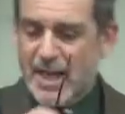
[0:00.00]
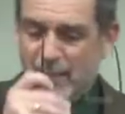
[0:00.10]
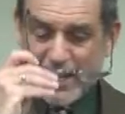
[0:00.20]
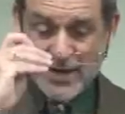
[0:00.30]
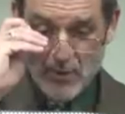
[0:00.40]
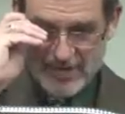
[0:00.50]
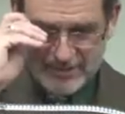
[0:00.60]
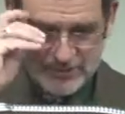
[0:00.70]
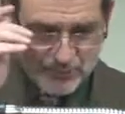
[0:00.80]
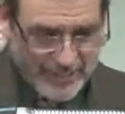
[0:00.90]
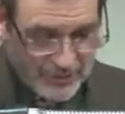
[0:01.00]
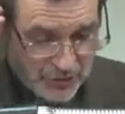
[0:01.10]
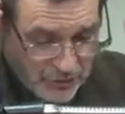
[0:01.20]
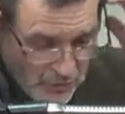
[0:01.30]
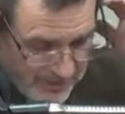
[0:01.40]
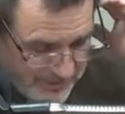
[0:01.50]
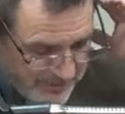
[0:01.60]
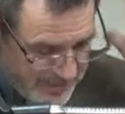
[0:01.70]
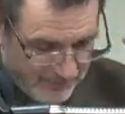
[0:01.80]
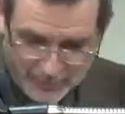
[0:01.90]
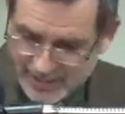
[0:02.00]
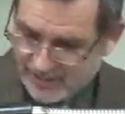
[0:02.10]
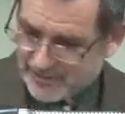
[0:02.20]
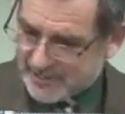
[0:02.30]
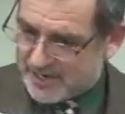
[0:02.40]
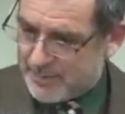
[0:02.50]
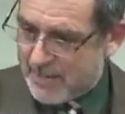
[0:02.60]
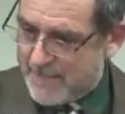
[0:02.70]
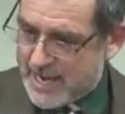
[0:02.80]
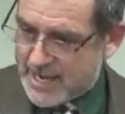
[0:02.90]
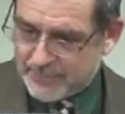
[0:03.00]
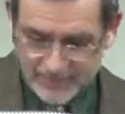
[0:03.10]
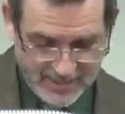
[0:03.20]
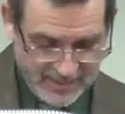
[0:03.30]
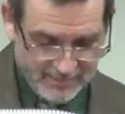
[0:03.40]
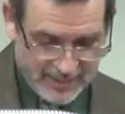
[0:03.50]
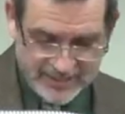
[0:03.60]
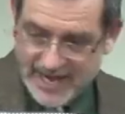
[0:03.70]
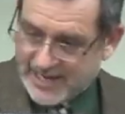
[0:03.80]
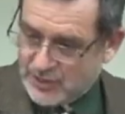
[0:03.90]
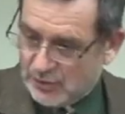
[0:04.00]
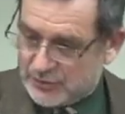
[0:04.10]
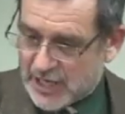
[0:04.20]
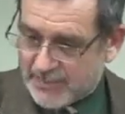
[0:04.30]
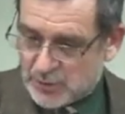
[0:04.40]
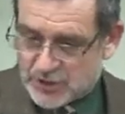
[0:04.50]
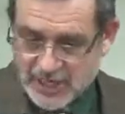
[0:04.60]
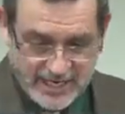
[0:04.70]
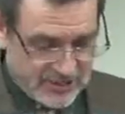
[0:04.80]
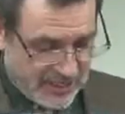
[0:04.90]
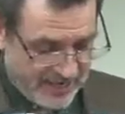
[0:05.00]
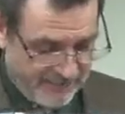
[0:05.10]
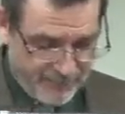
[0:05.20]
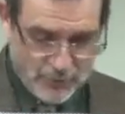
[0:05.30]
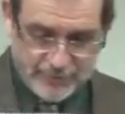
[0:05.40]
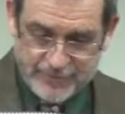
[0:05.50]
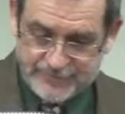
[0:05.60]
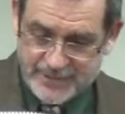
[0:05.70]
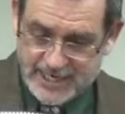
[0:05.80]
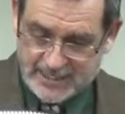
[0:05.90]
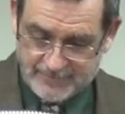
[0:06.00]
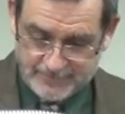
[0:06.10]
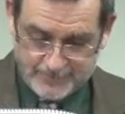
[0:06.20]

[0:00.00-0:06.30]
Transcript: But anyway, let's read the story. Let's not we're not here to talk about me, but Daniel chapter 6 and in verse 15.